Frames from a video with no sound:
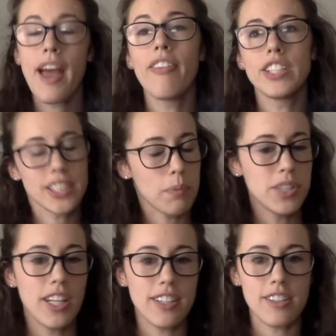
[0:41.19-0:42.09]
and the steps
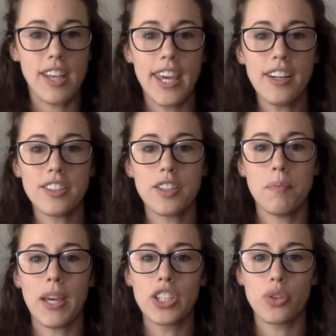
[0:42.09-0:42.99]
you need to take to
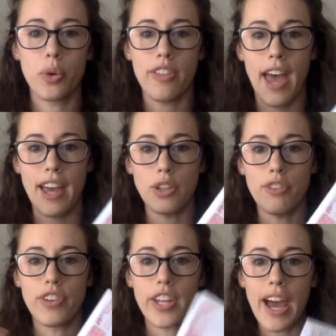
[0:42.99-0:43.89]
make sure that you
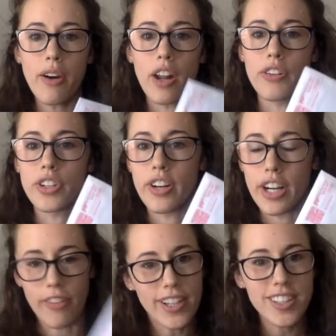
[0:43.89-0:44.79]
fill it out and return
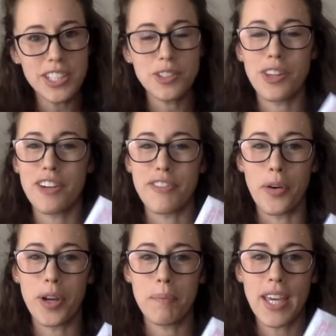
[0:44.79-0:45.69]
it correctly so that your
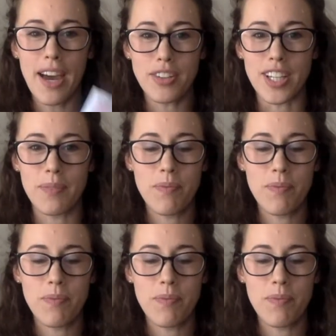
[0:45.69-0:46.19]
vote can be counted.